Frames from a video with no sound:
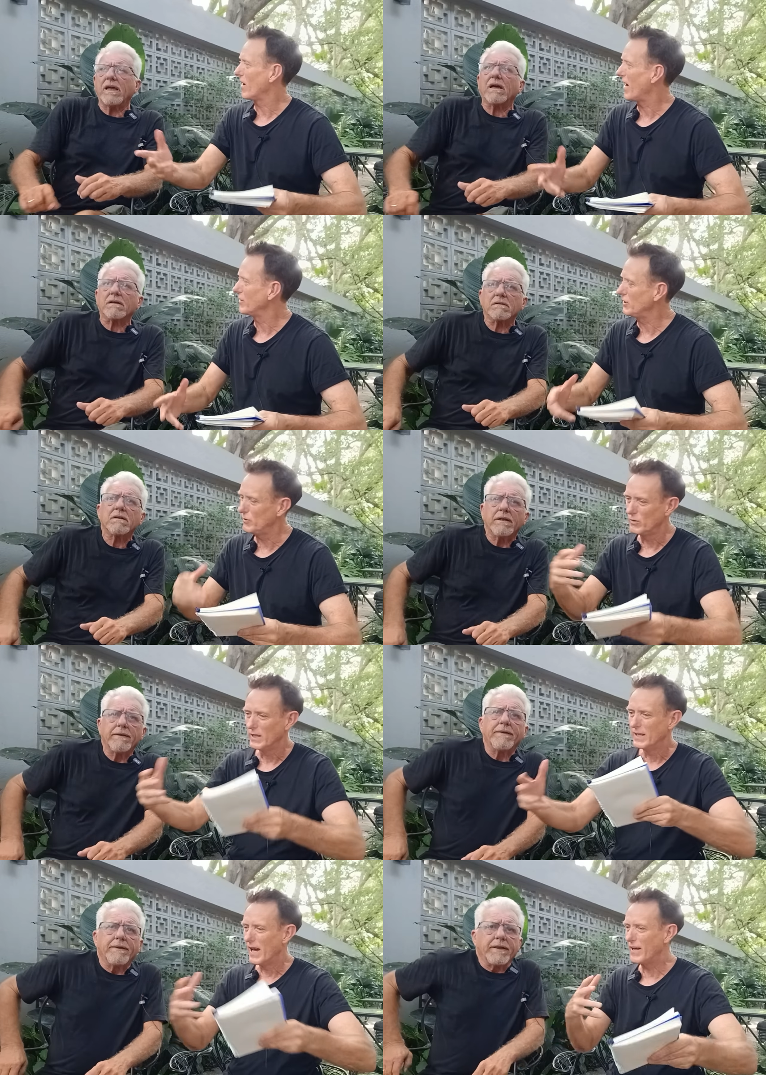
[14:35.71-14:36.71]
Speaker 1: yeah. How do you
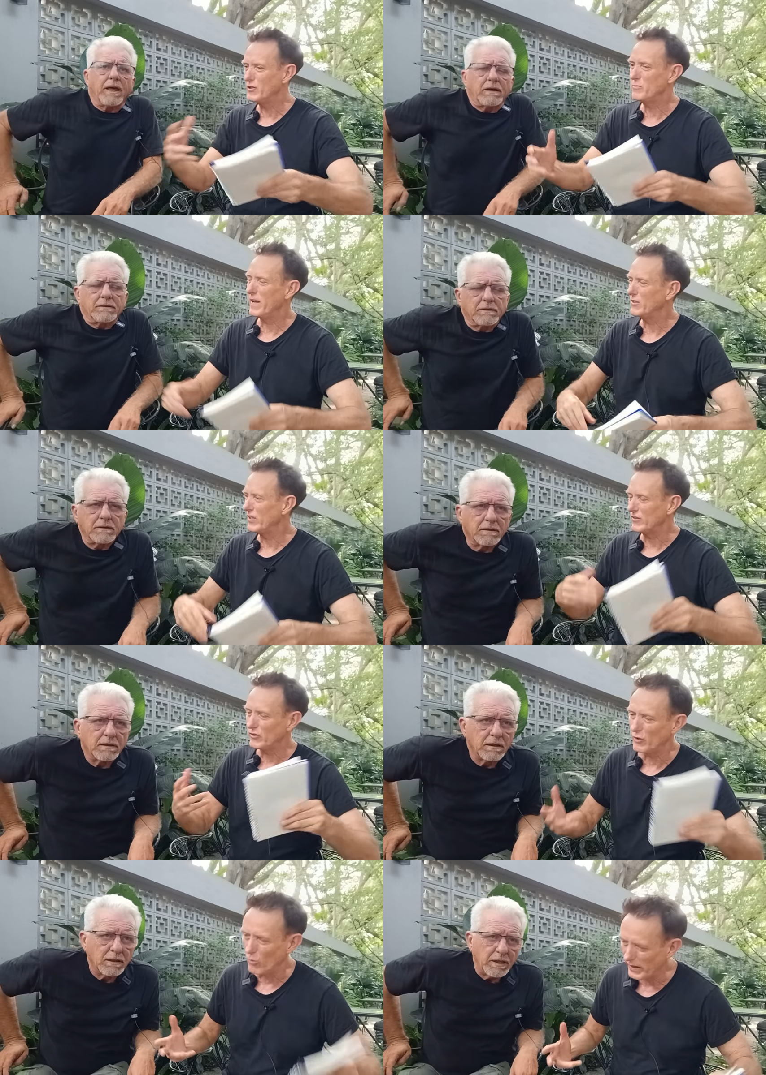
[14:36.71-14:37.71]
how do you manage that
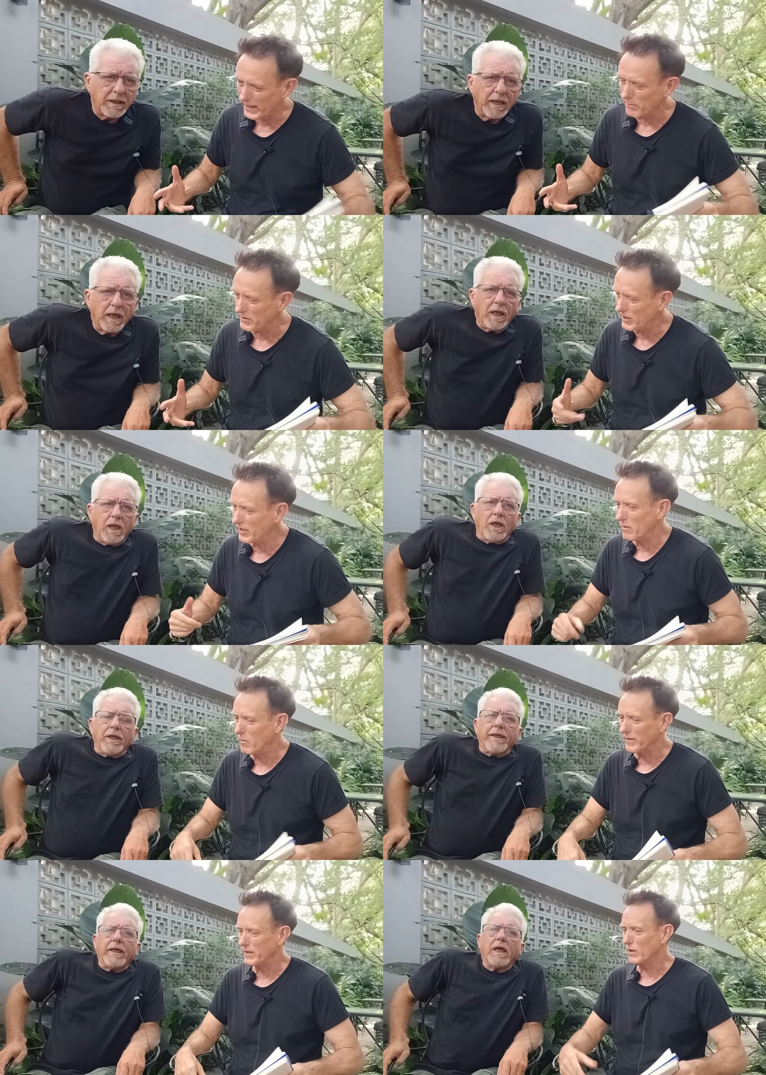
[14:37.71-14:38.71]
so you don't wake up at the end of the
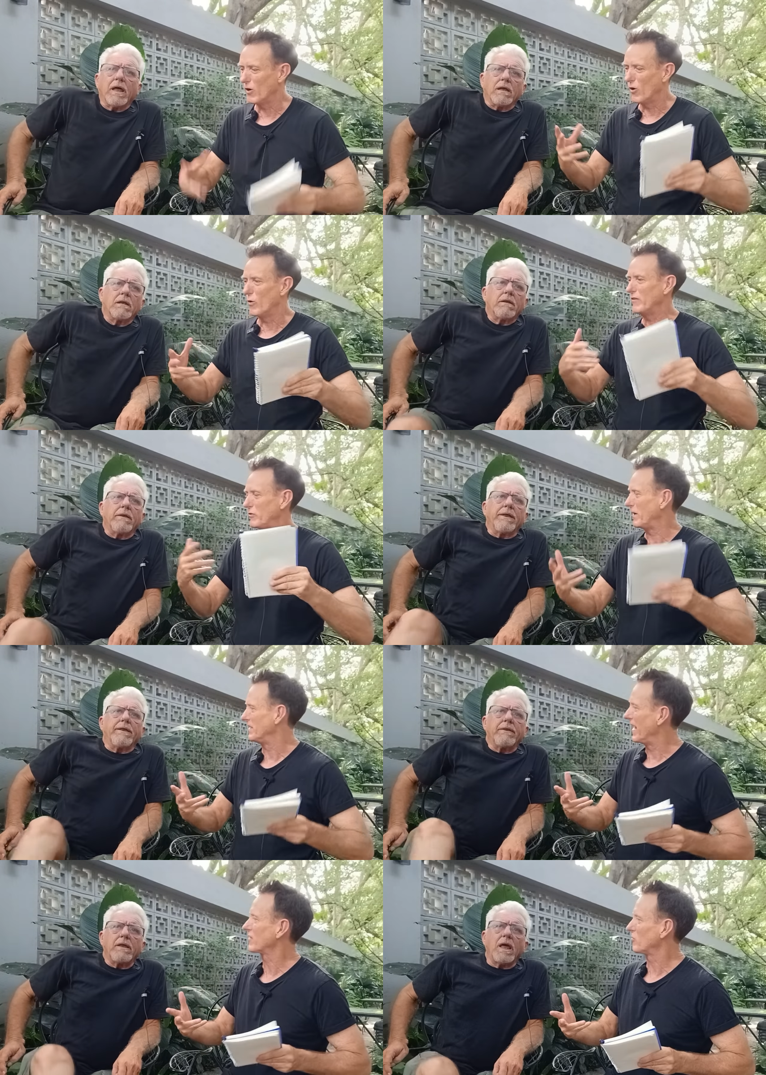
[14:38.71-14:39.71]
month and go, oh, I spent
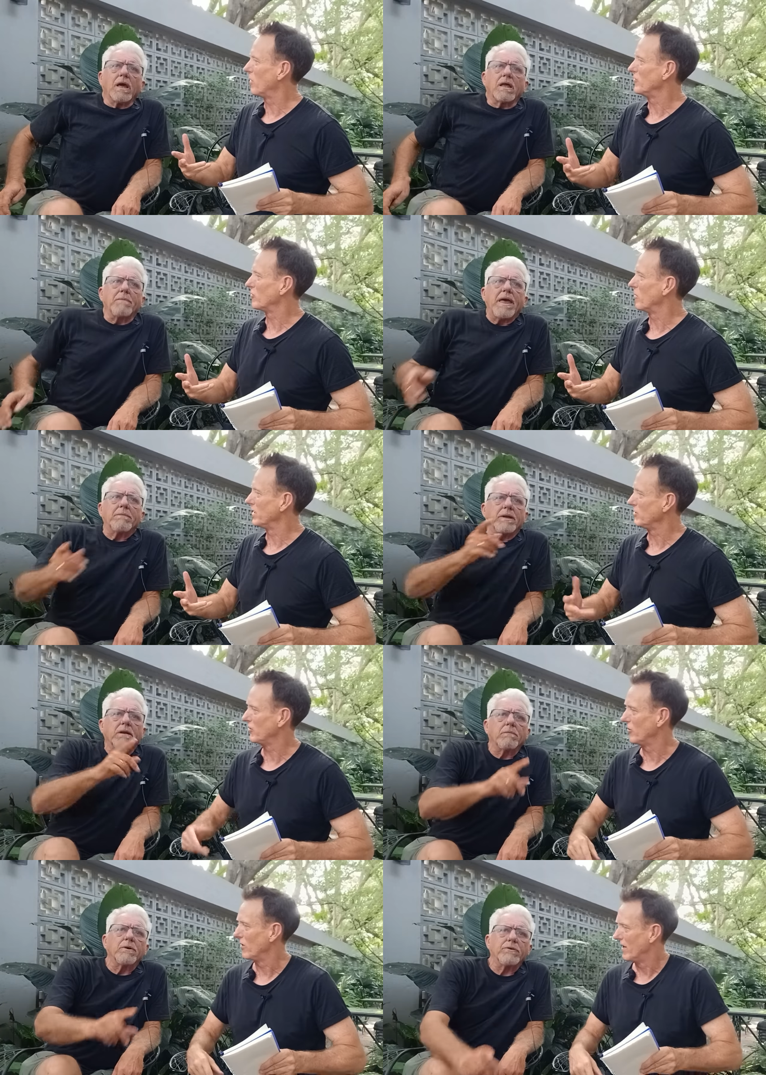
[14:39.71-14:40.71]
next yeah, month's commandment
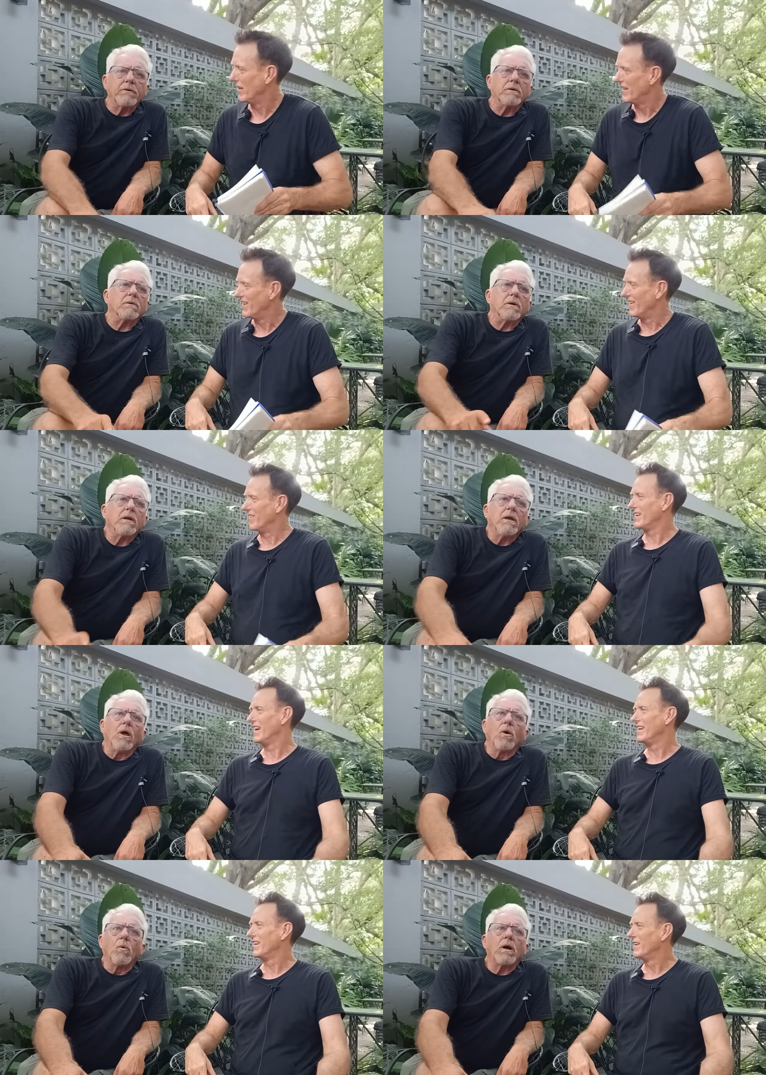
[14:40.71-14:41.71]
number
Speaker 2: two.
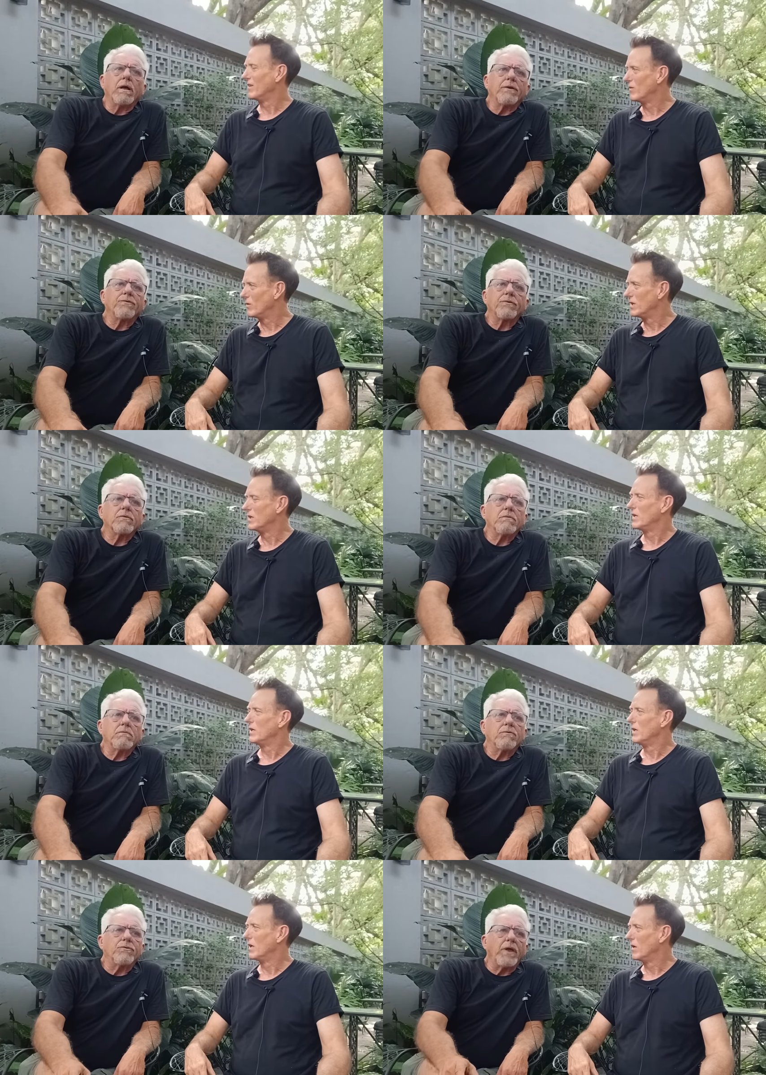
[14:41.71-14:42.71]
Okay. Was
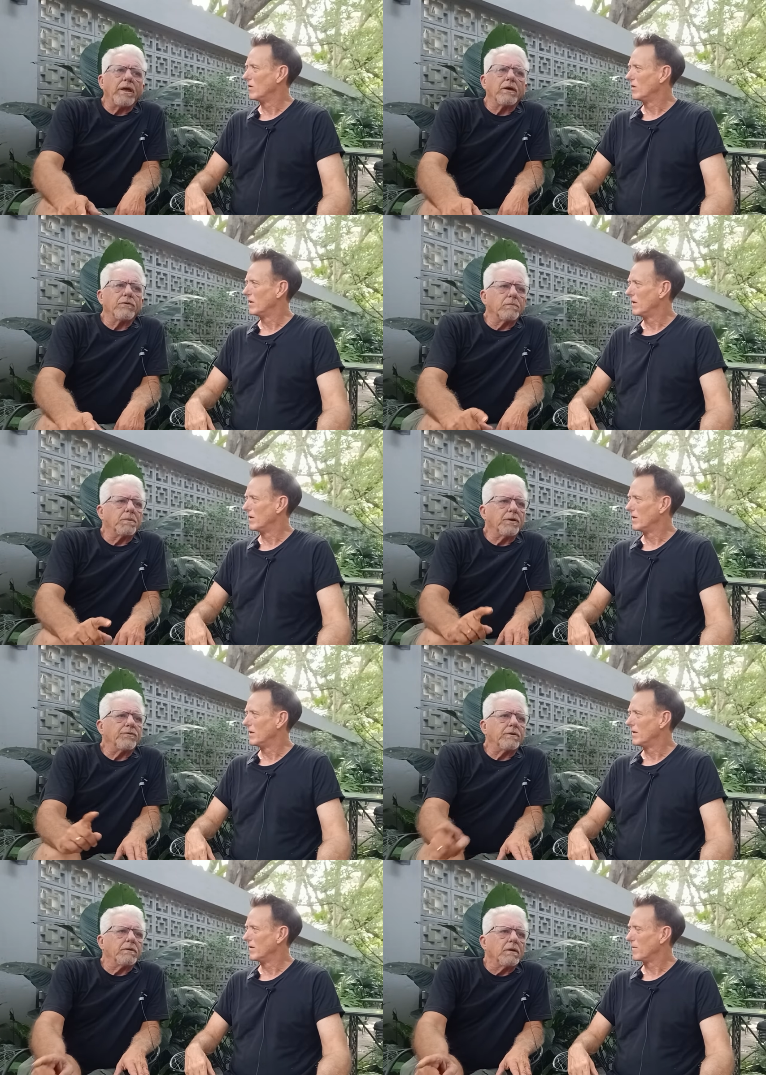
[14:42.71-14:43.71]
stay under
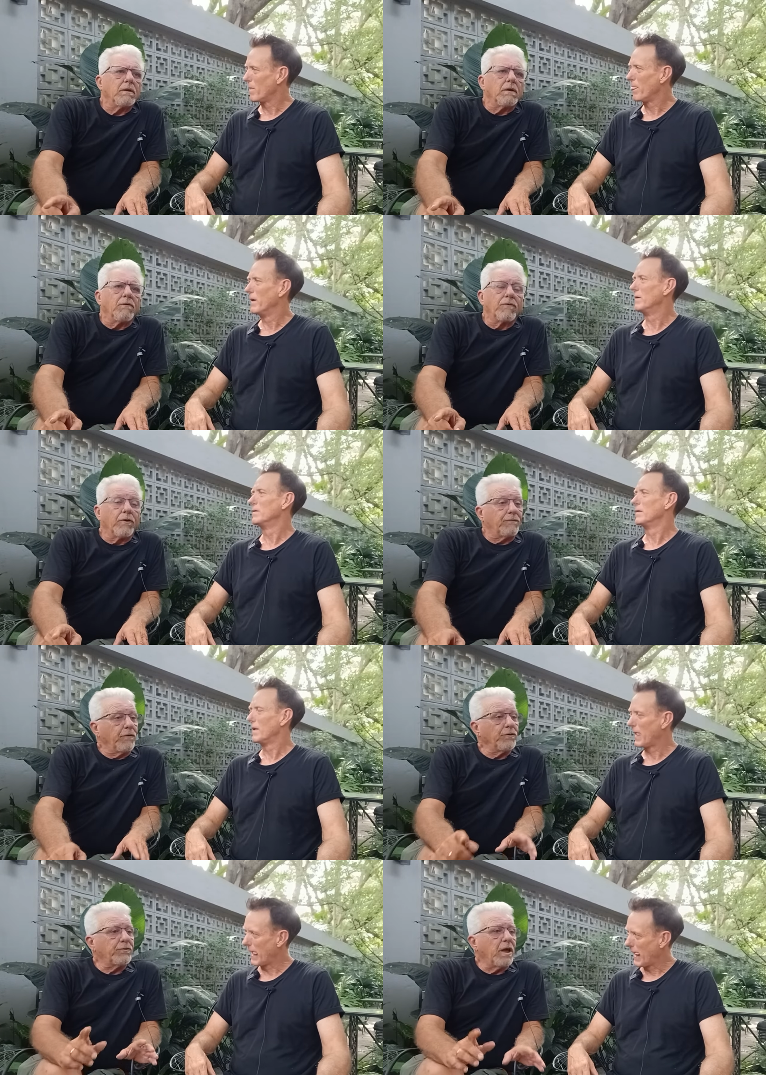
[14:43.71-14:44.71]
budget. For the
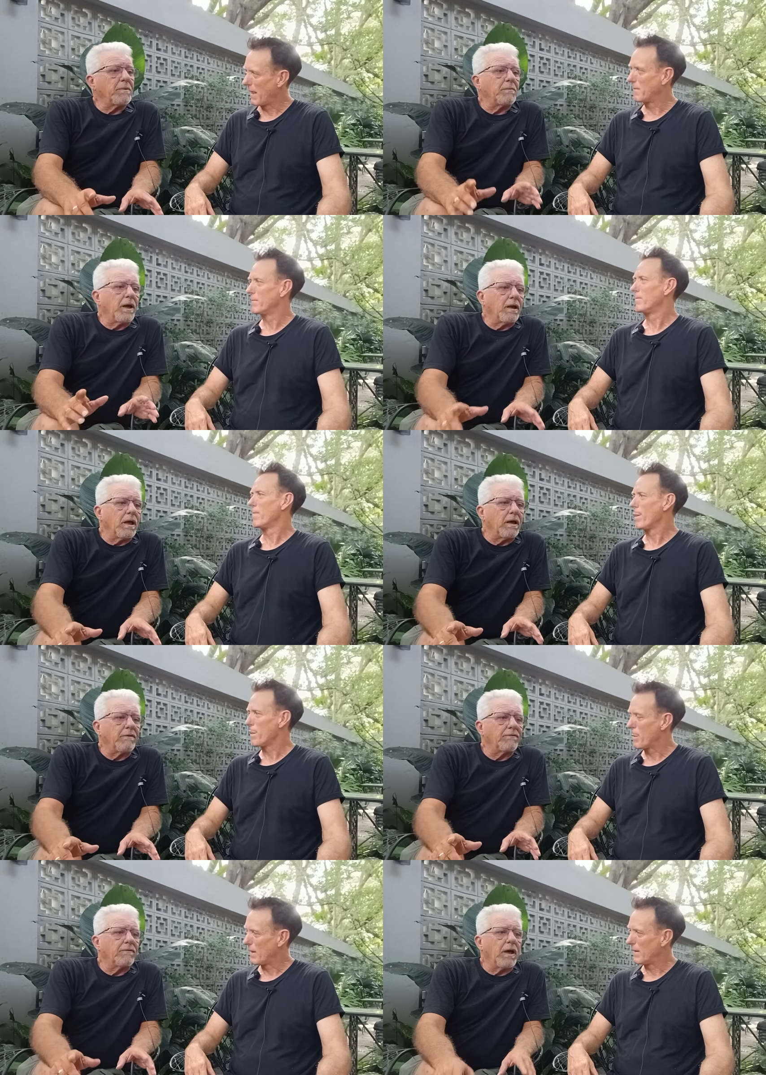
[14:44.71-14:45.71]
first time in my
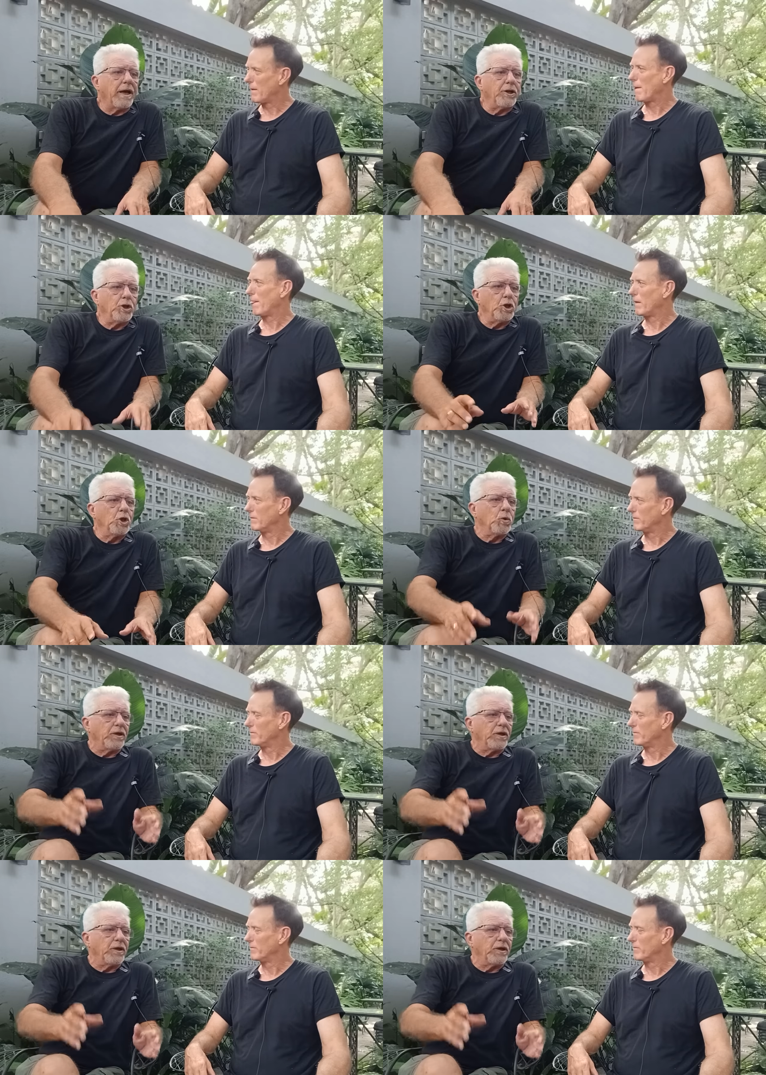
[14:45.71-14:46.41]
life, I knew